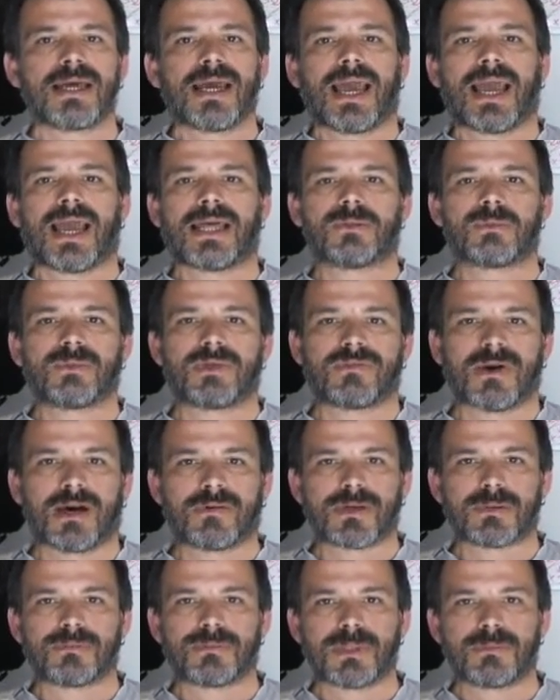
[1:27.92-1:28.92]
and with
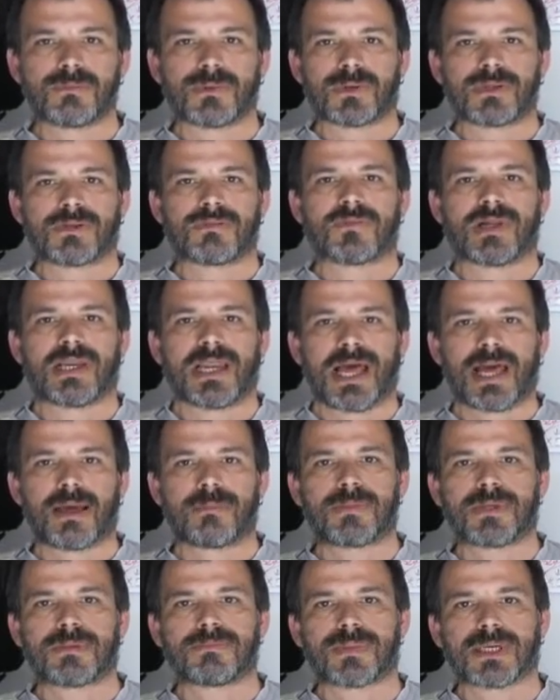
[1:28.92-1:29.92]
other people in the
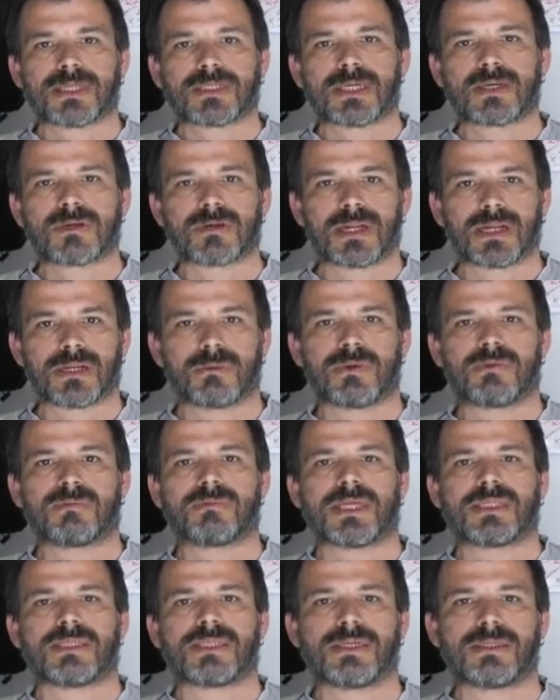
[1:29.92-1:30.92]
lab, and particularly with
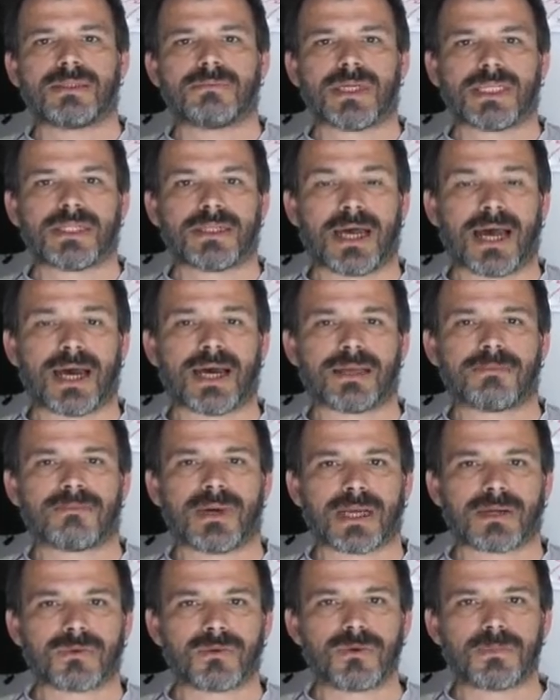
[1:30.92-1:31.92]
Mathilde Metna in
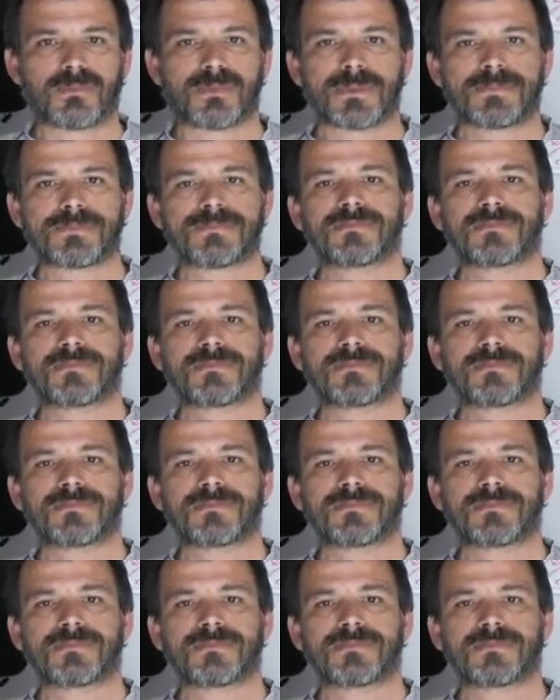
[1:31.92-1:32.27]
my group.